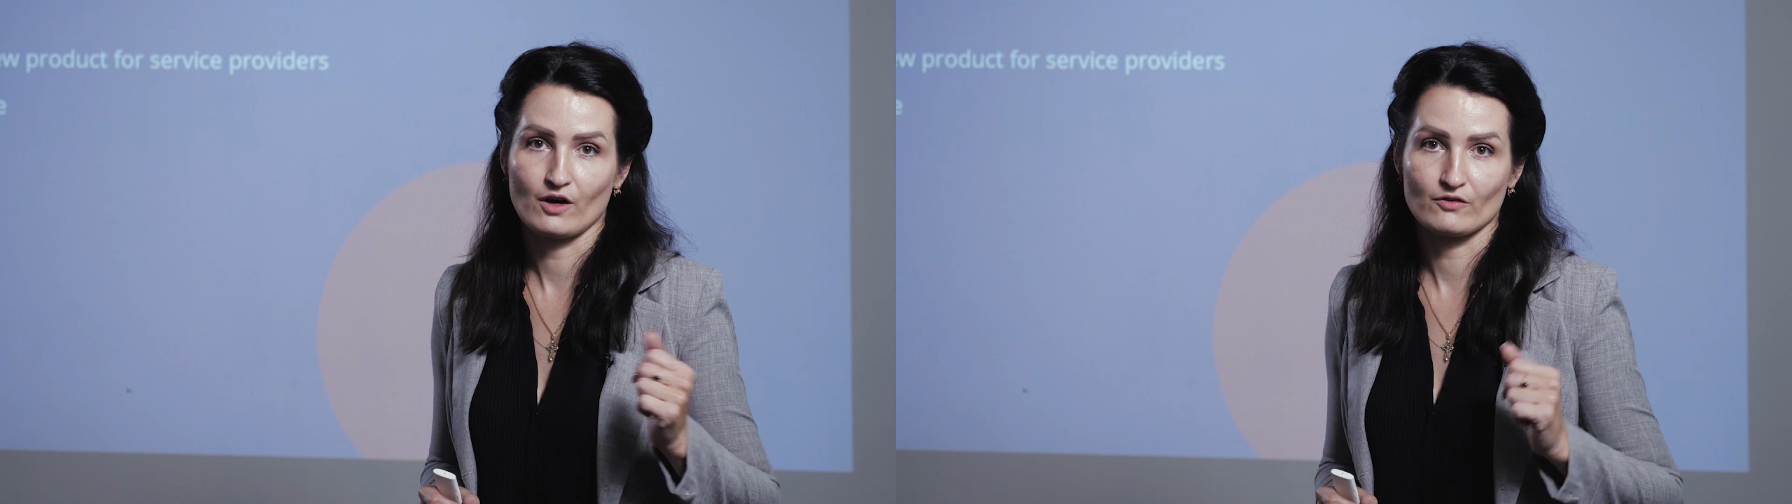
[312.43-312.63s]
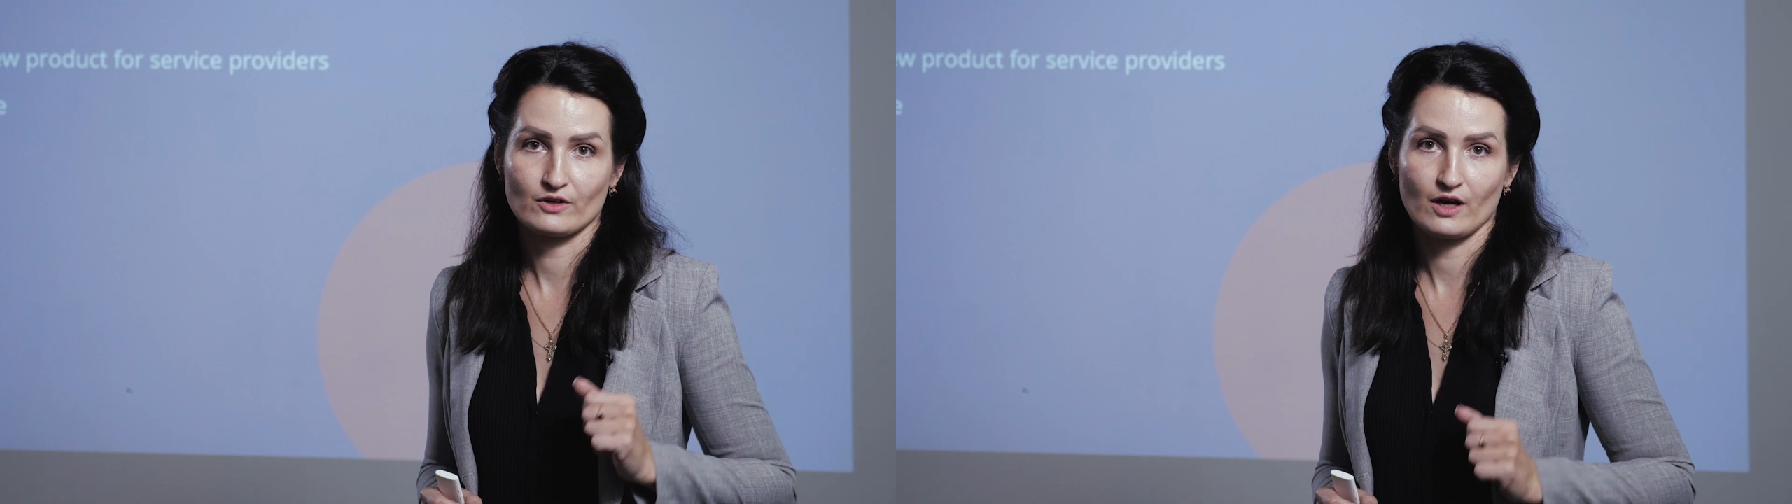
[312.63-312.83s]

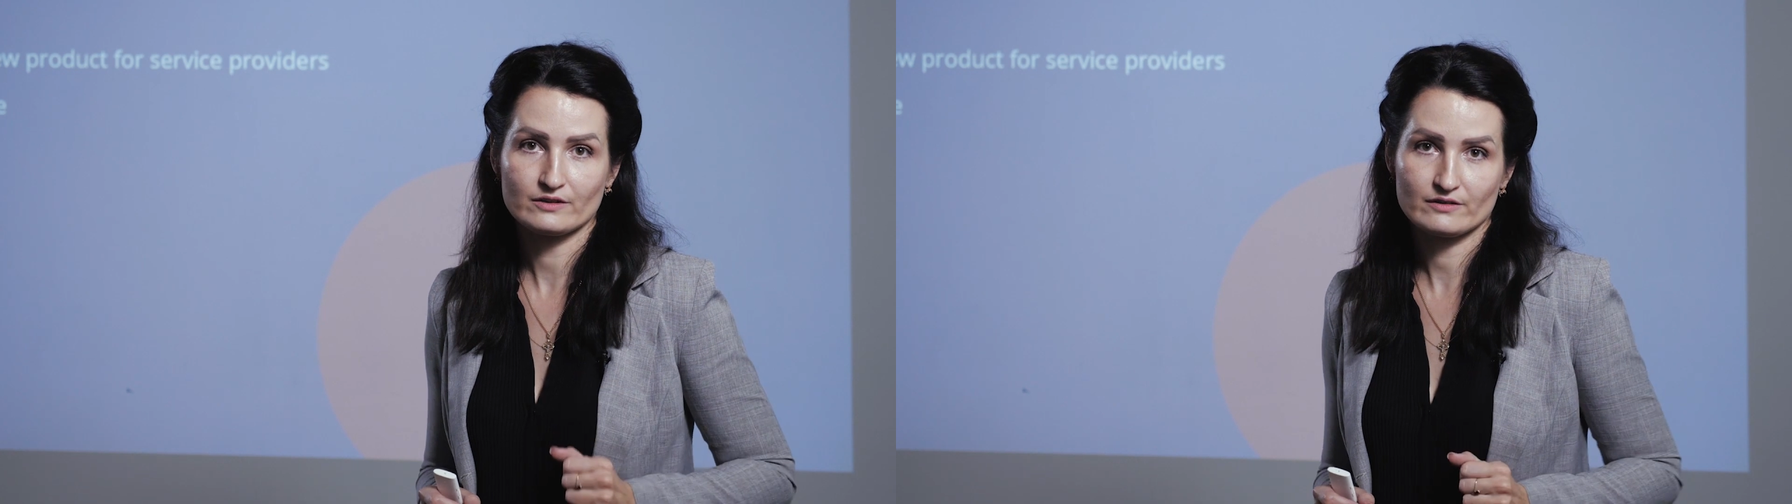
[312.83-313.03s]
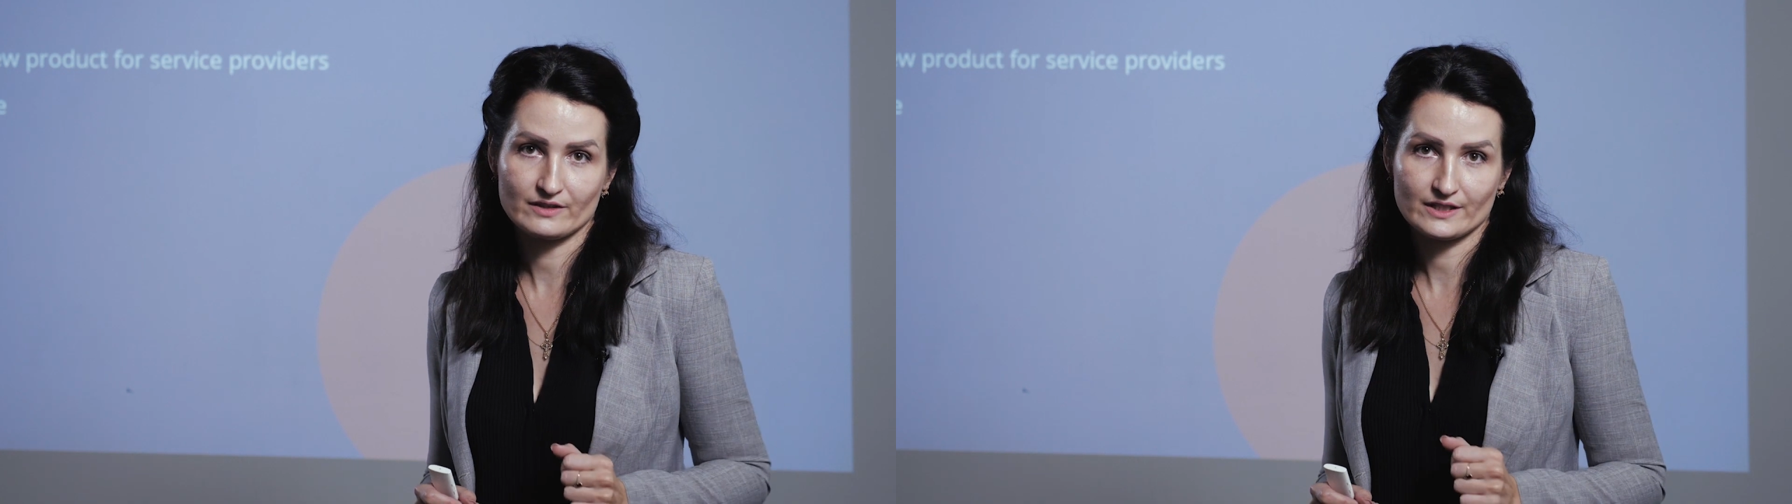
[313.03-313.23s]
of
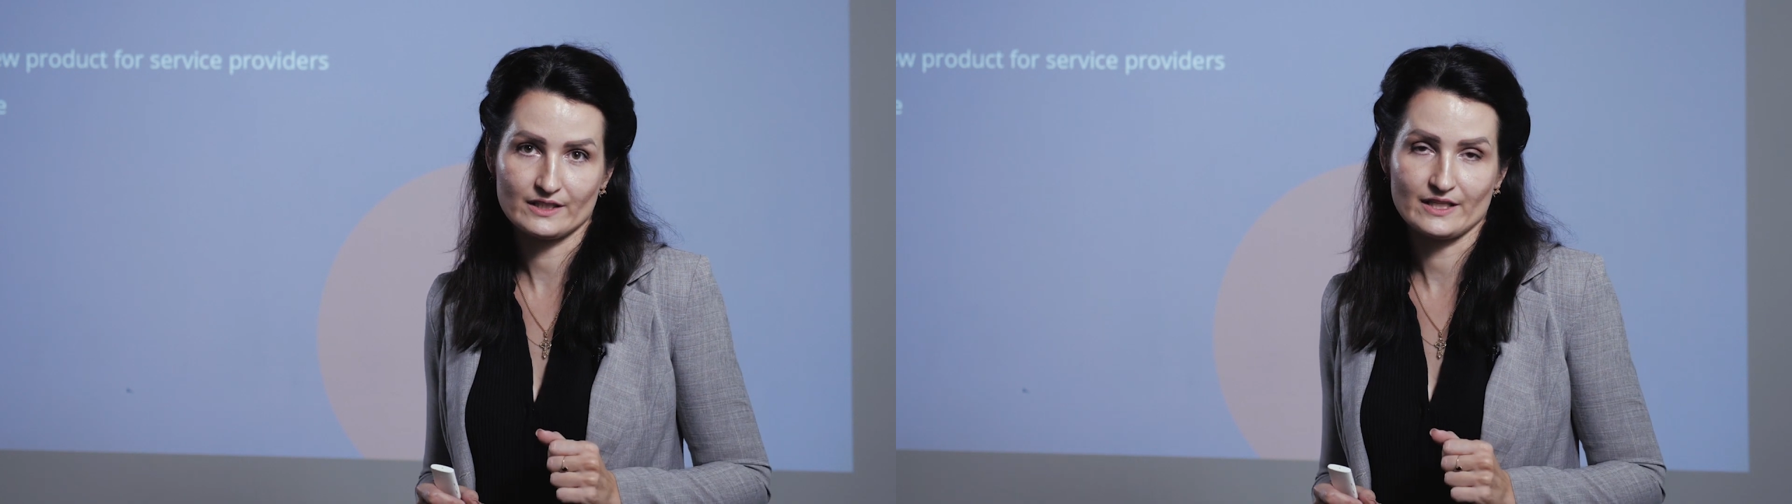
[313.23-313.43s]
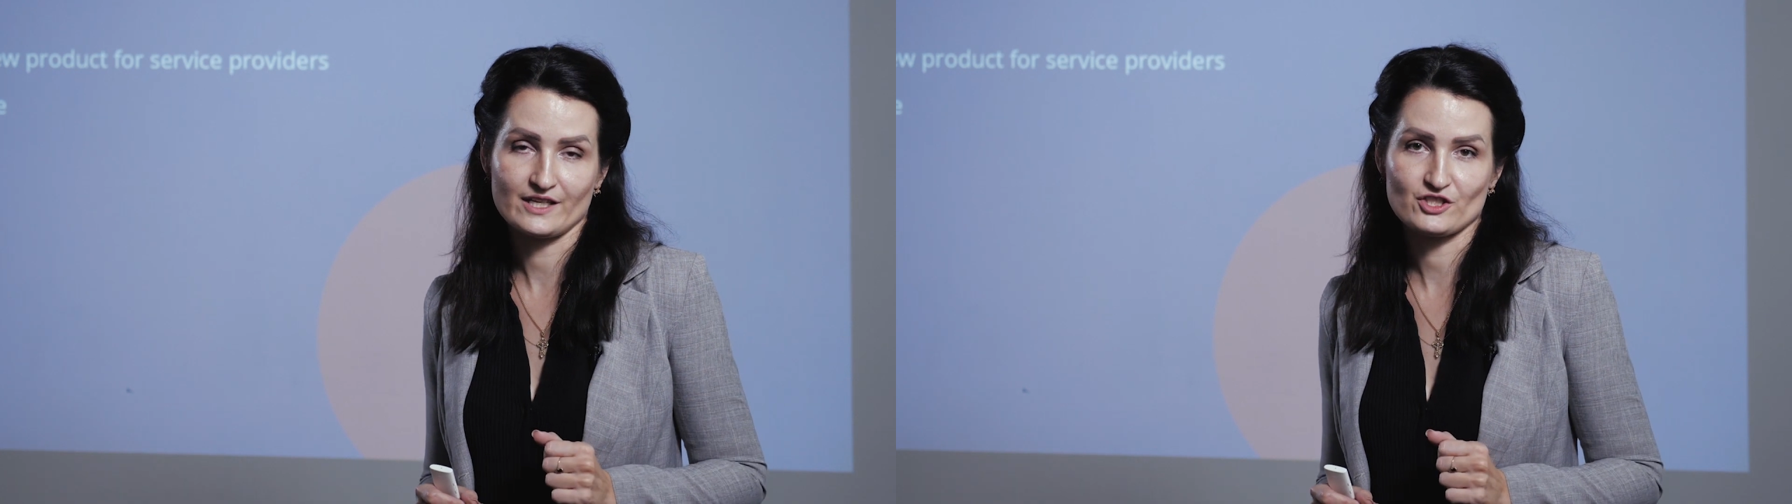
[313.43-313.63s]
concurrent
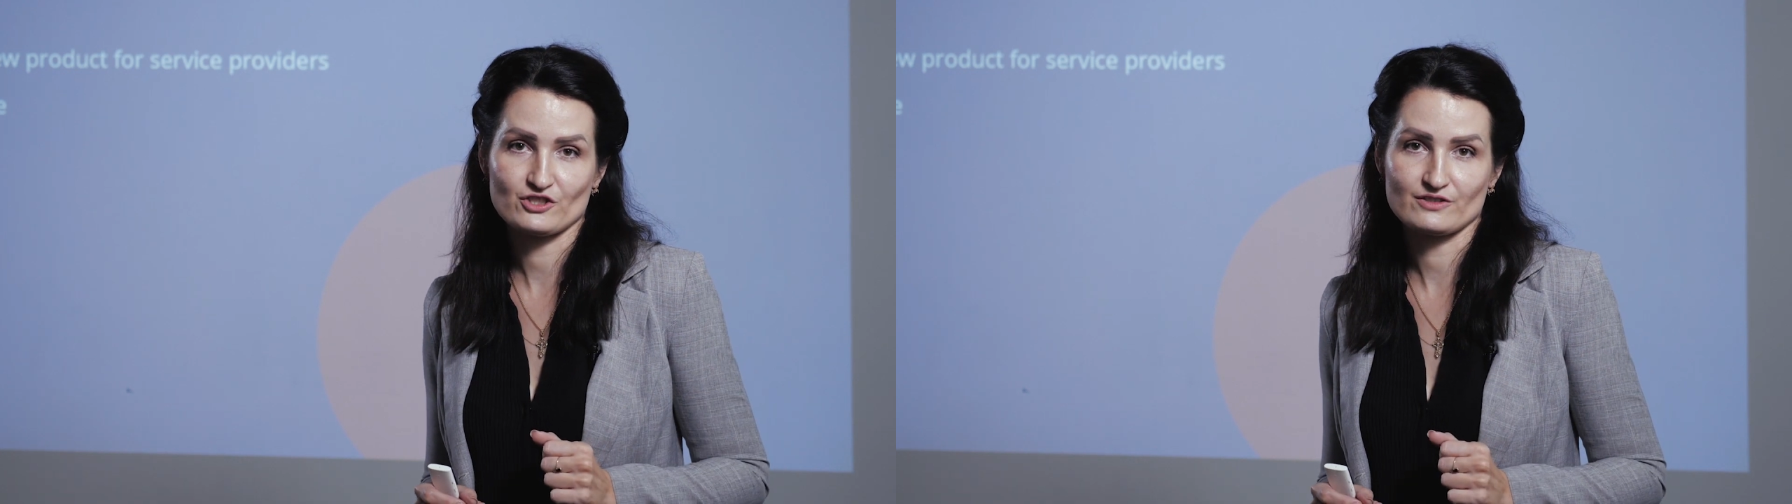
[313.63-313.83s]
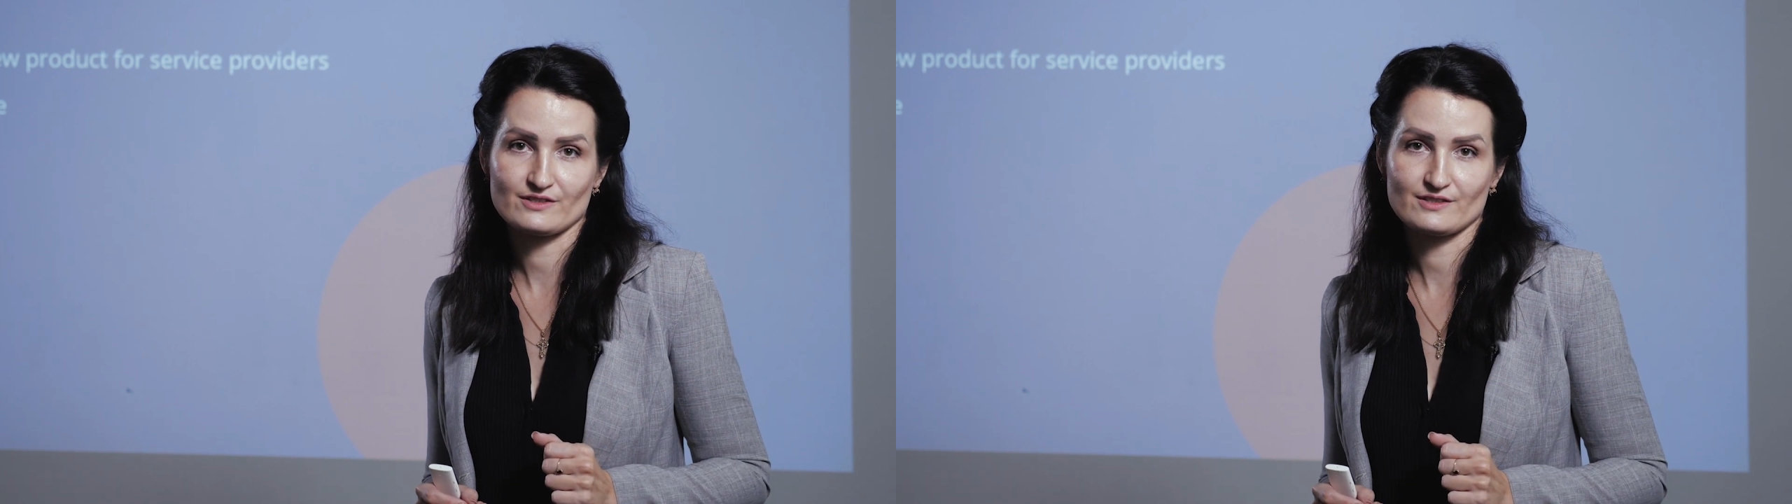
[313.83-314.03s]

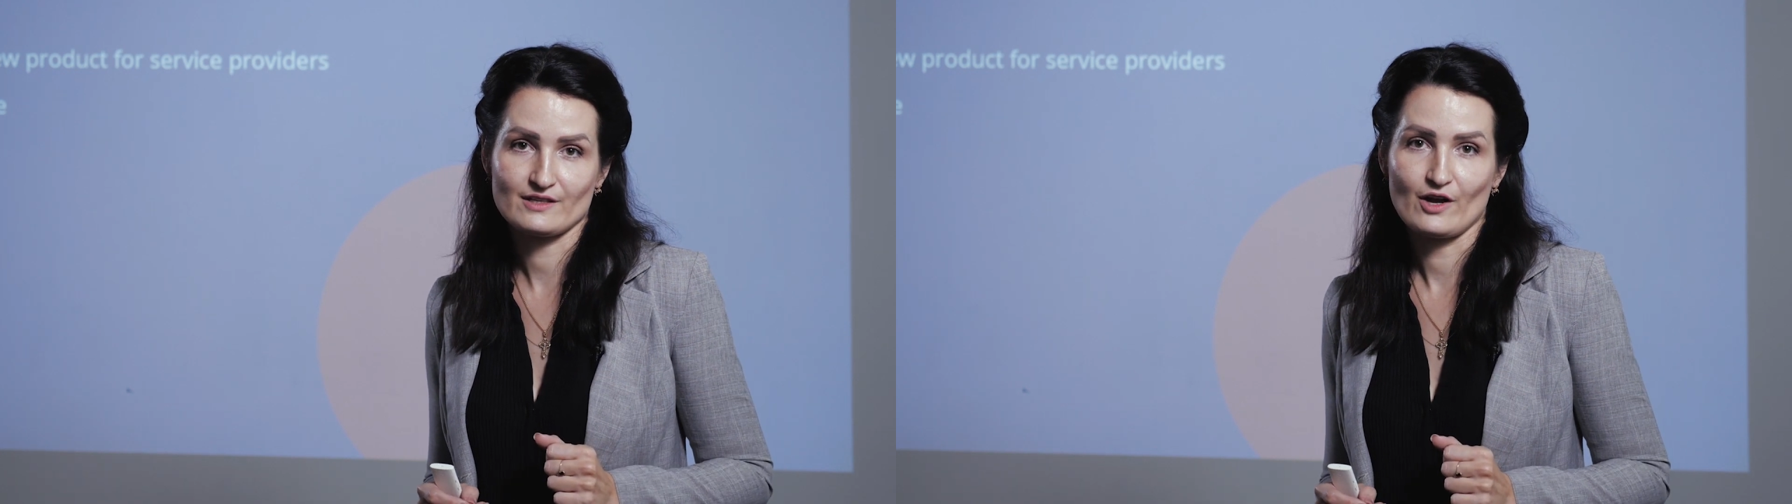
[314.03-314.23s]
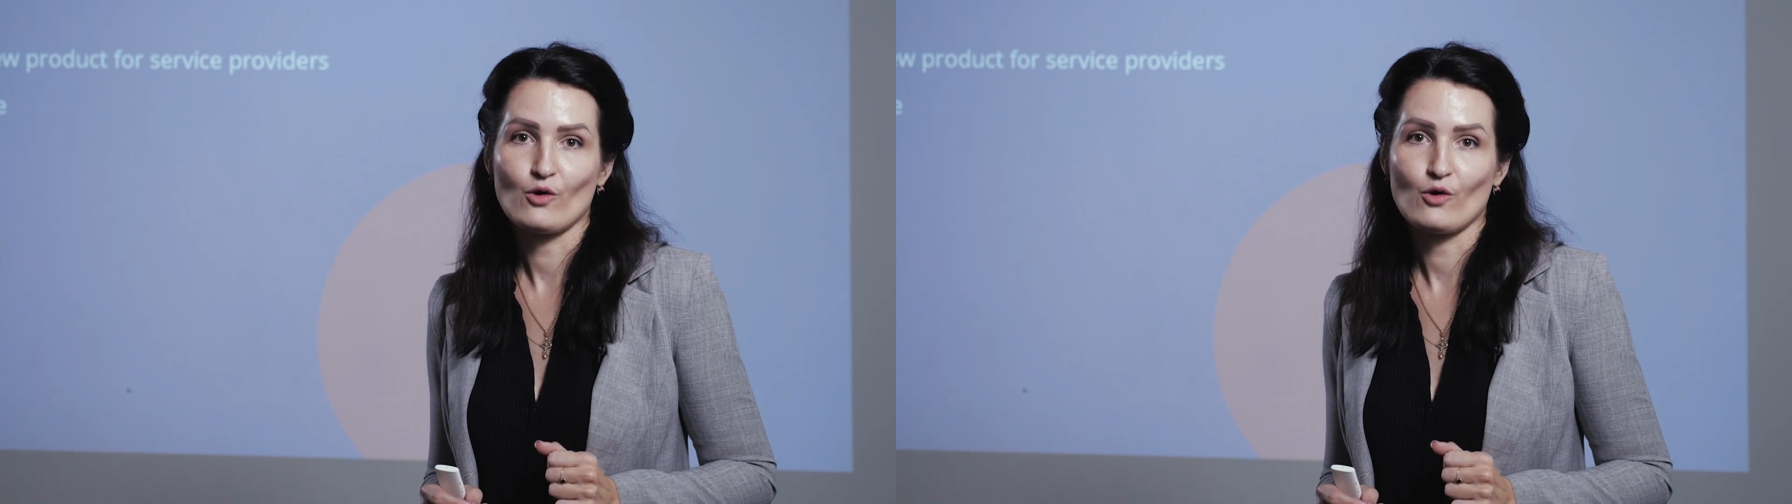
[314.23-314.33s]
connections